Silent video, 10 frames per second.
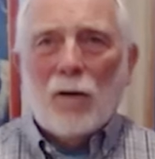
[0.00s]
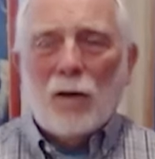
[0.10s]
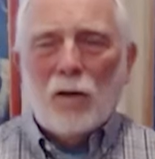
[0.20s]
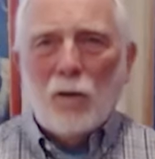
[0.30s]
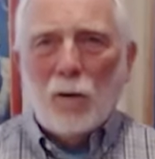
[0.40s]

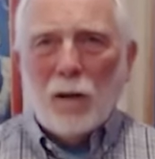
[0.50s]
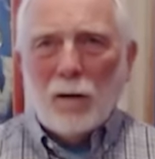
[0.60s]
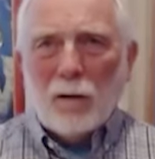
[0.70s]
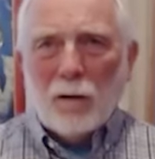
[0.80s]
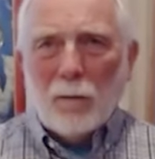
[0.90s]
you
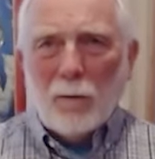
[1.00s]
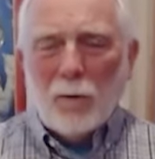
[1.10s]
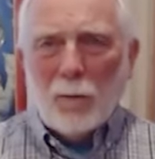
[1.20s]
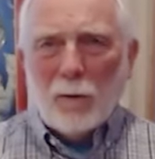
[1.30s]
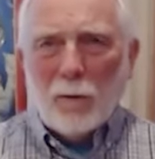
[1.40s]
can
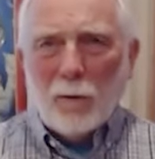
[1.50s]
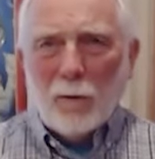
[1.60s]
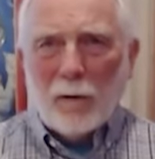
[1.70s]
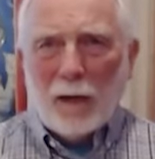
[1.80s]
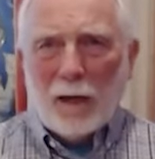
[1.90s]
commune with her